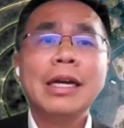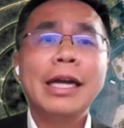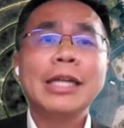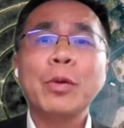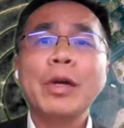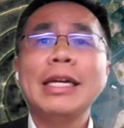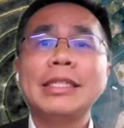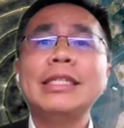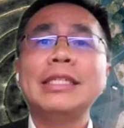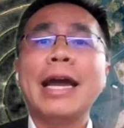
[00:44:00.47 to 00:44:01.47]
as well as
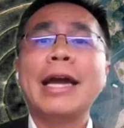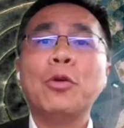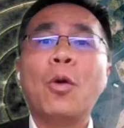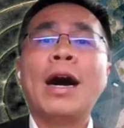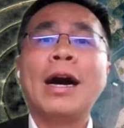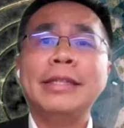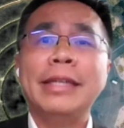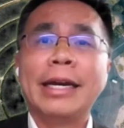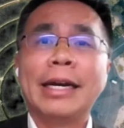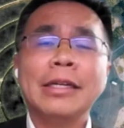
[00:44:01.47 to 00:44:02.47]
this NOI
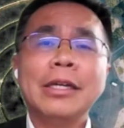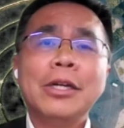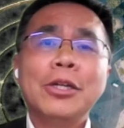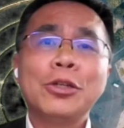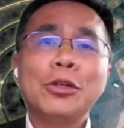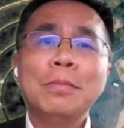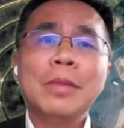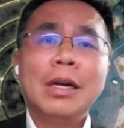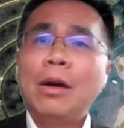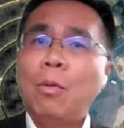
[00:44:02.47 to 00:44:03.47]
data. So
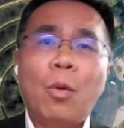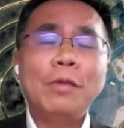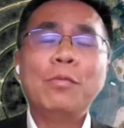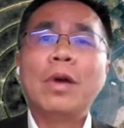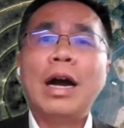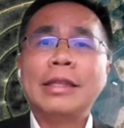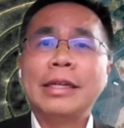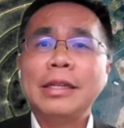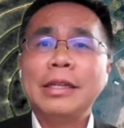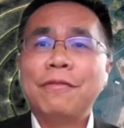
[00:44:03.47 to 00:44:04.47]
what I
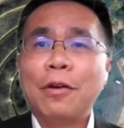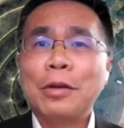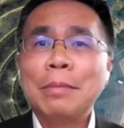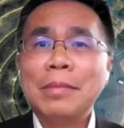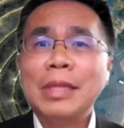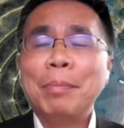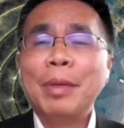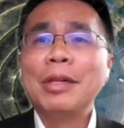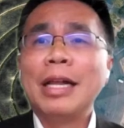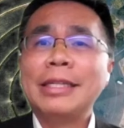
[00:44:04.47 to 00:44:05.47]
think the
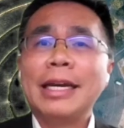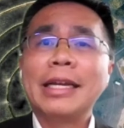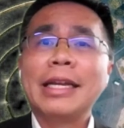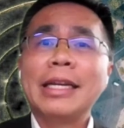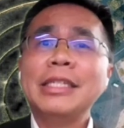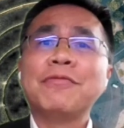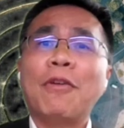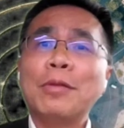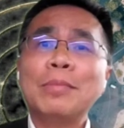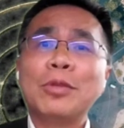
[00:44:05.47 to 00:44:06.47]
people attending in this
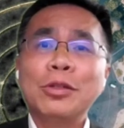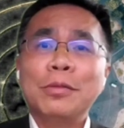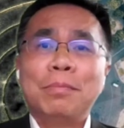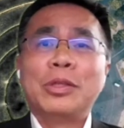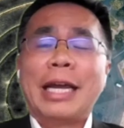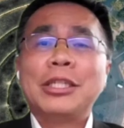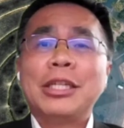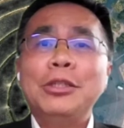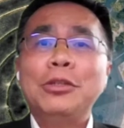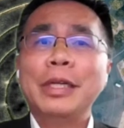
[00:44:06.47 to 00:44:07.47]
forum could
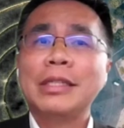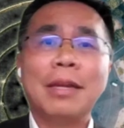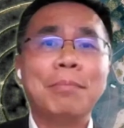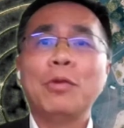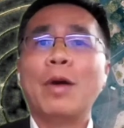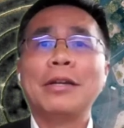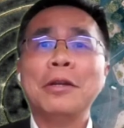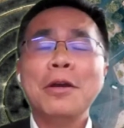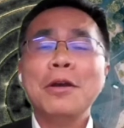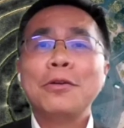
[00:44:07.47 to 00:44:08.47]
potentially do is, number one,
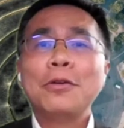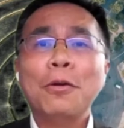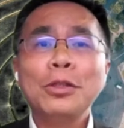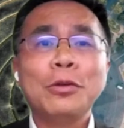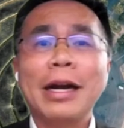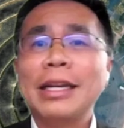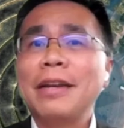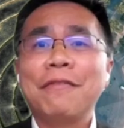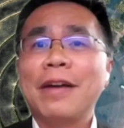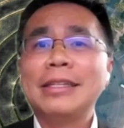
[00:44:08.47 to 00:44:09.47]
go to
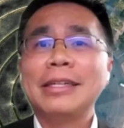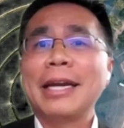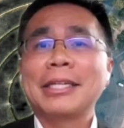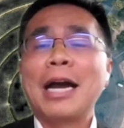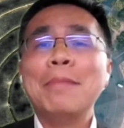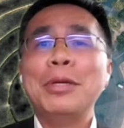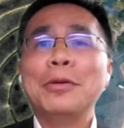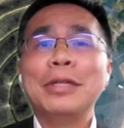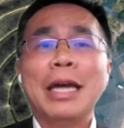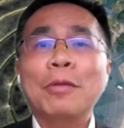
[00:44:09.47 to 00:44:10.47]
identify the next
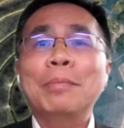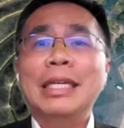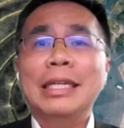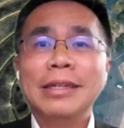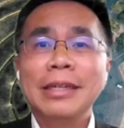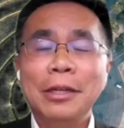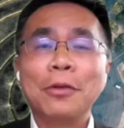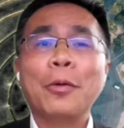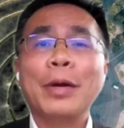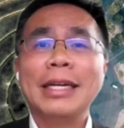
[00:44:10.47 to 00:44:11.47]
IPO that will be, you know,
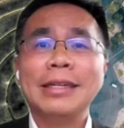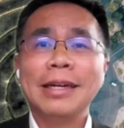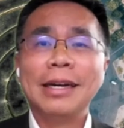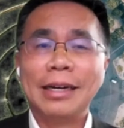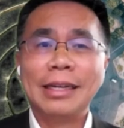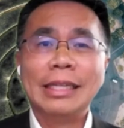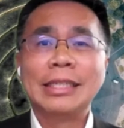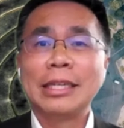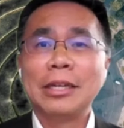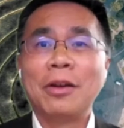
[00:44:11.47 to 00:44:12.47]
going
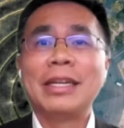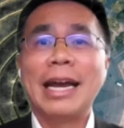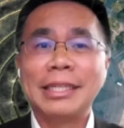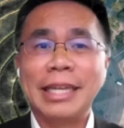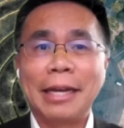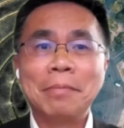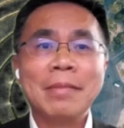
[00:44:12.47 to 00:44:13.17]
listed on Nasdaq.